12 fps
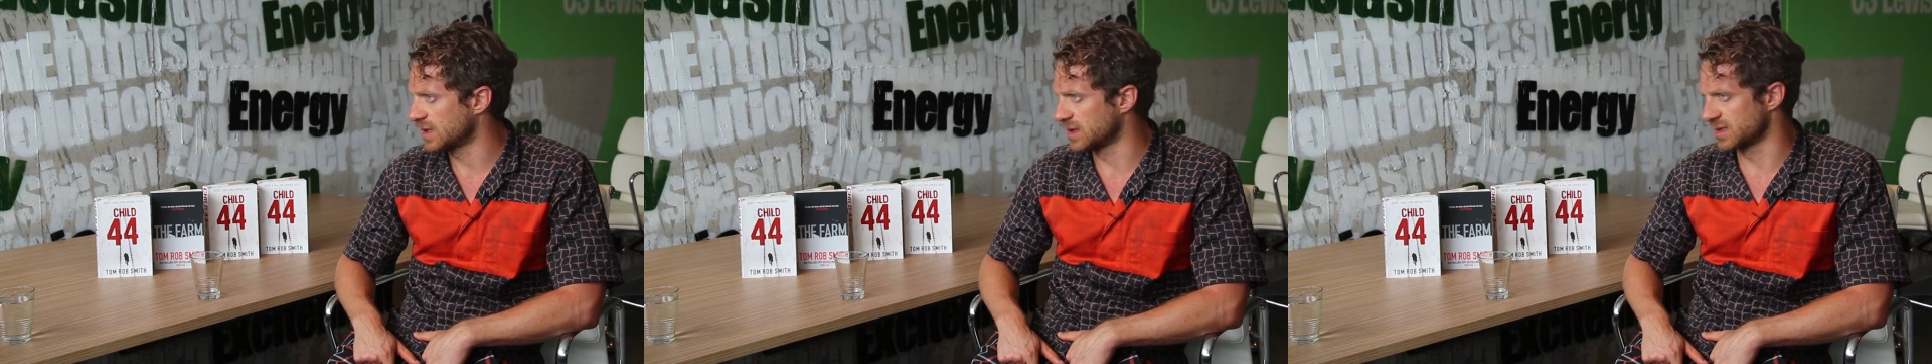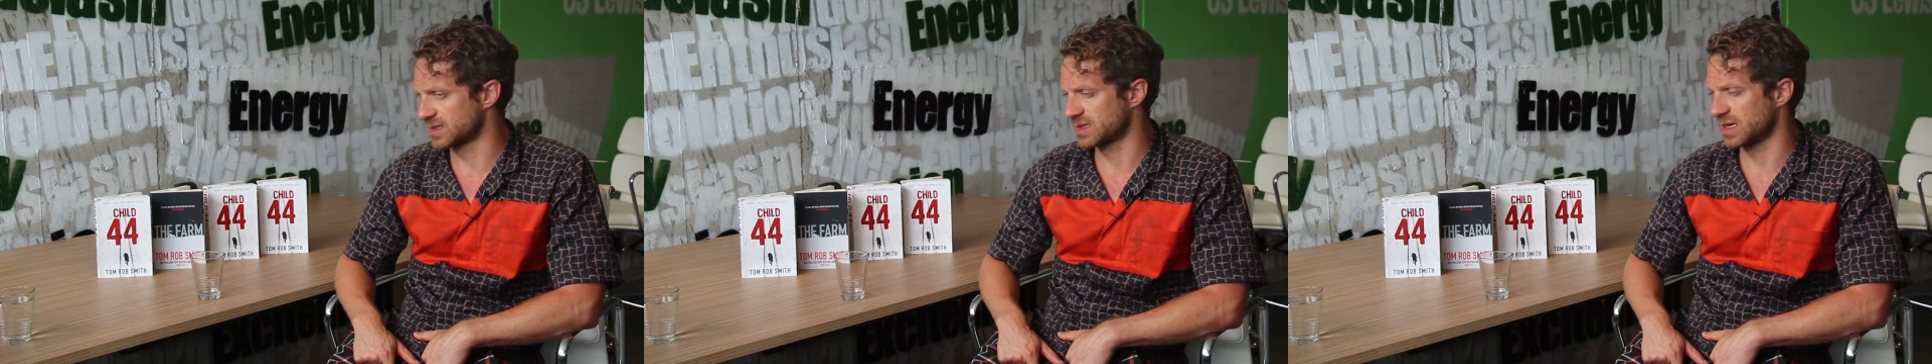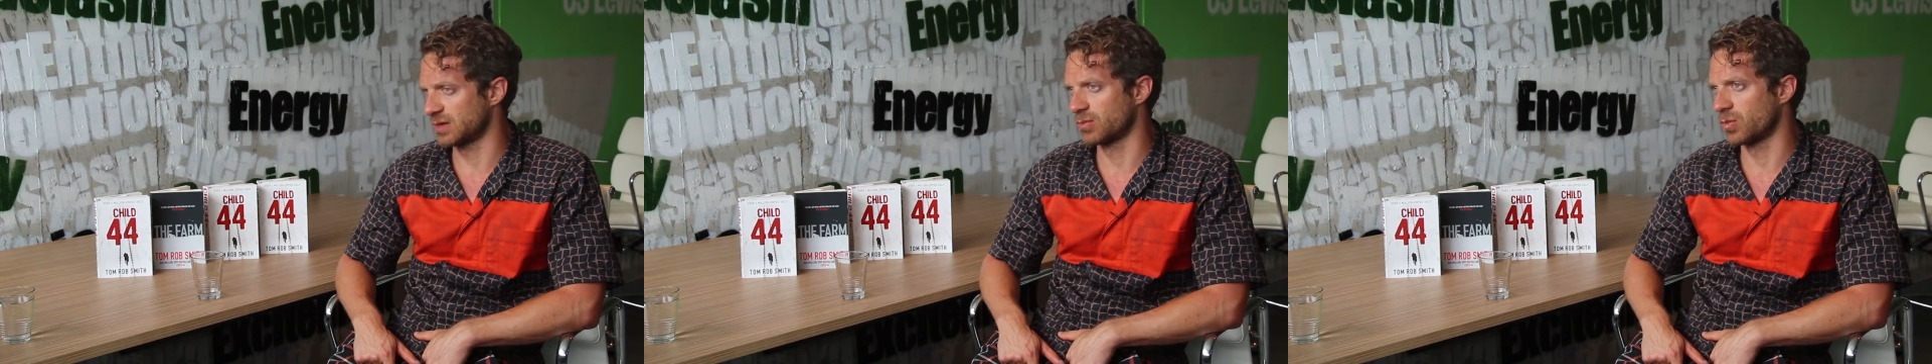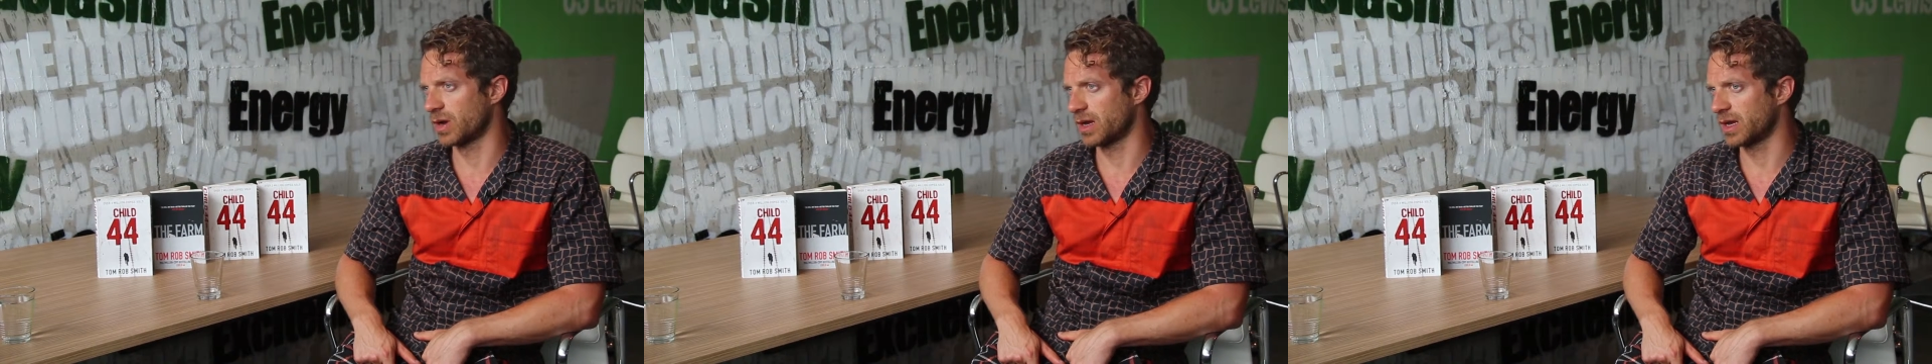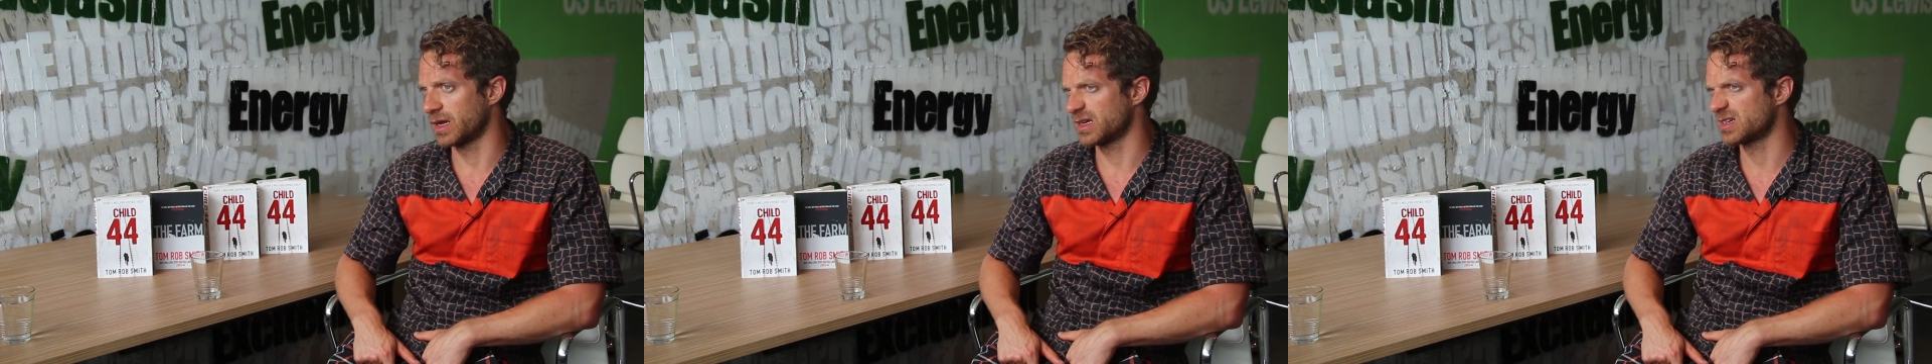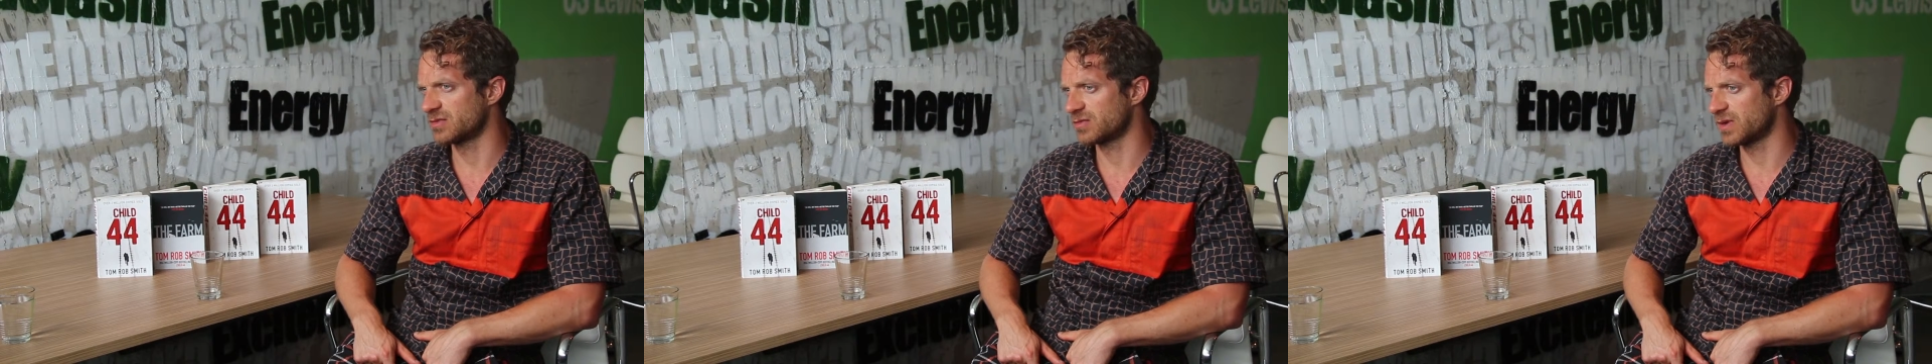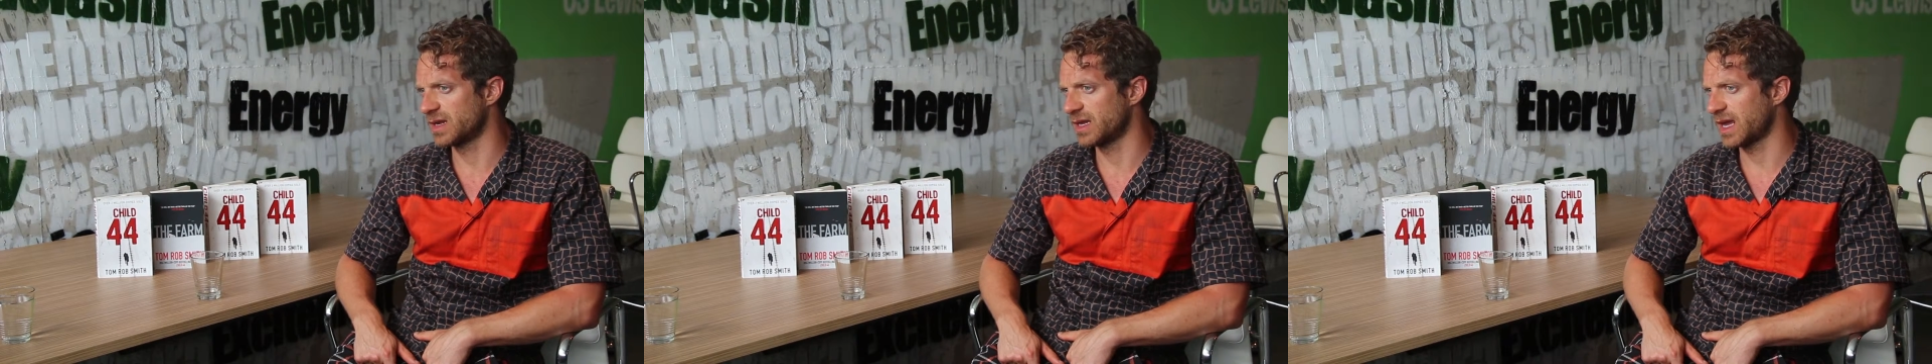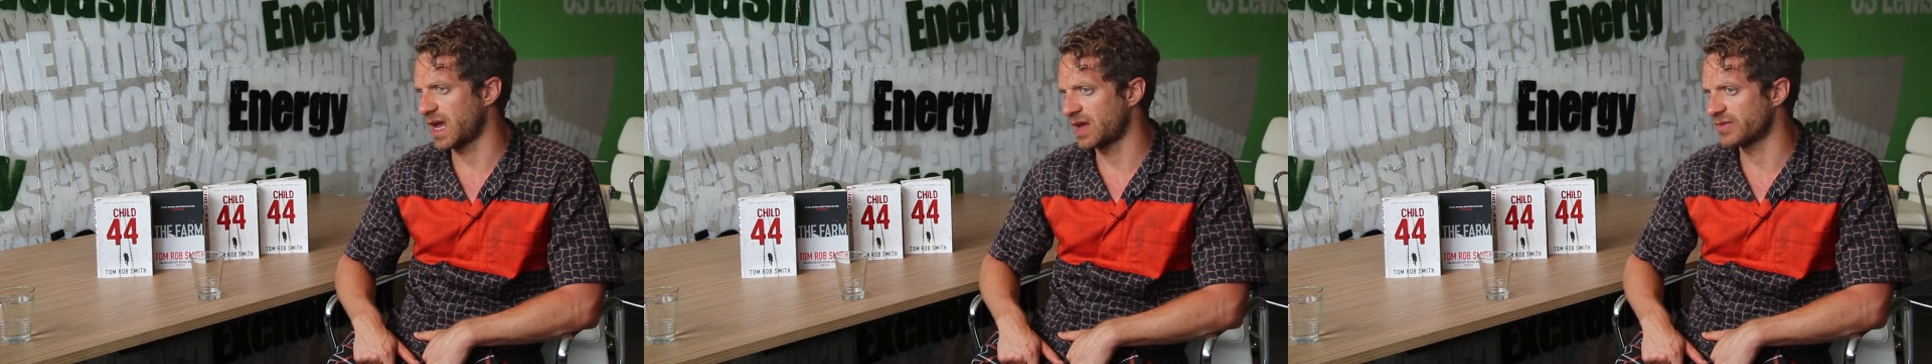in the same way. It didn't
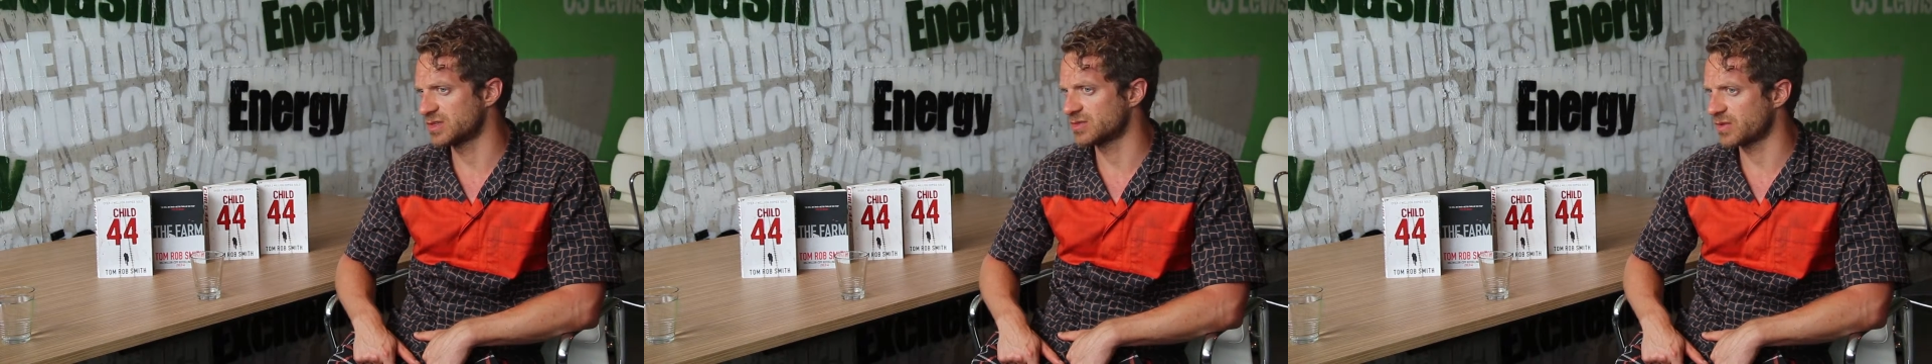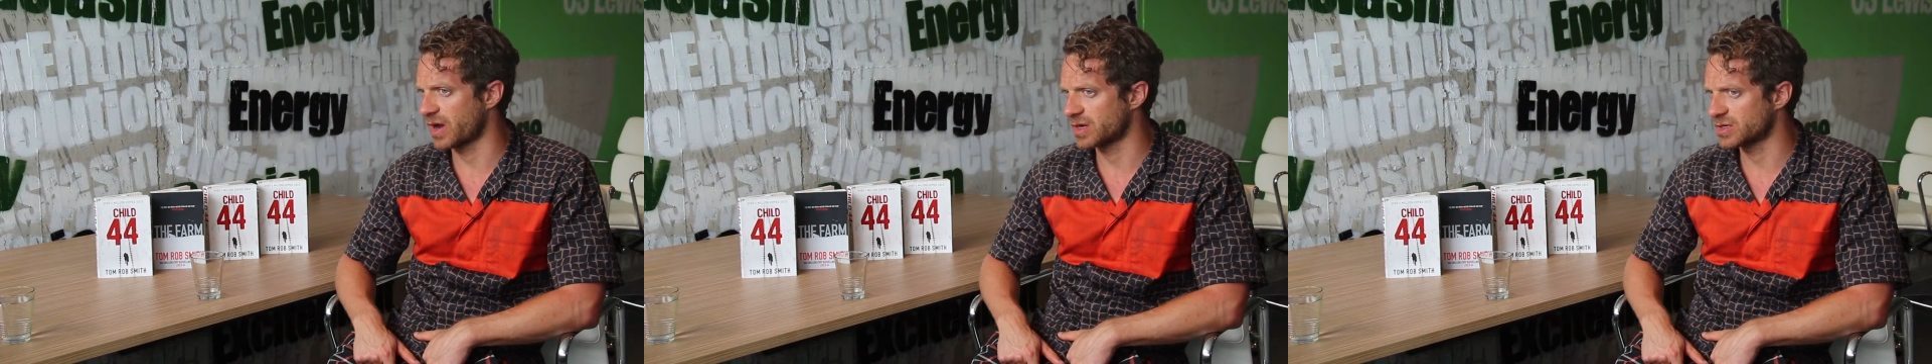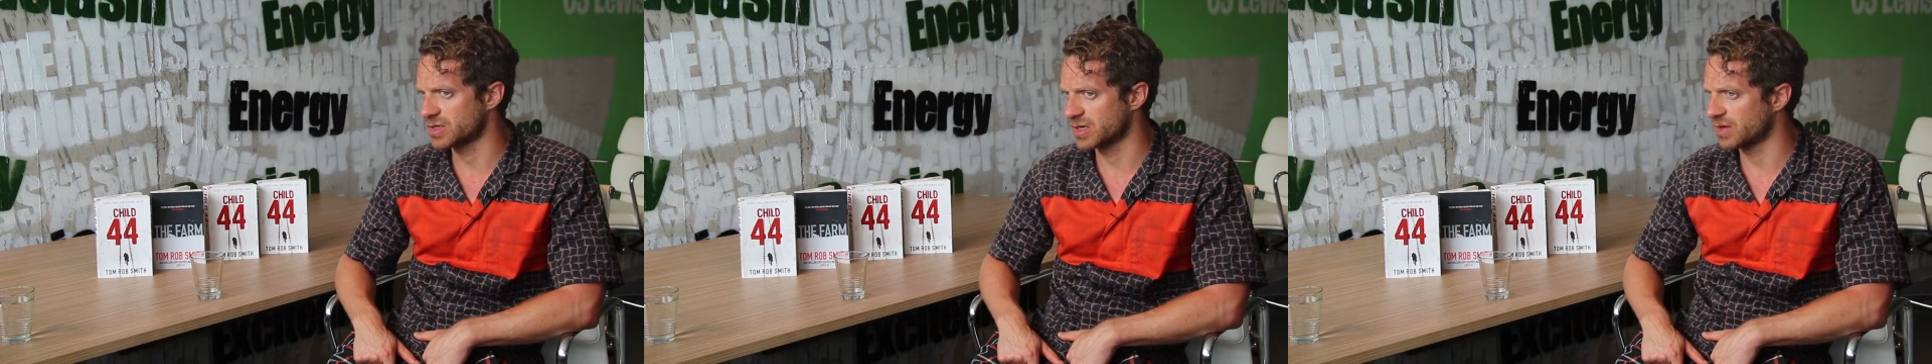really have a direction.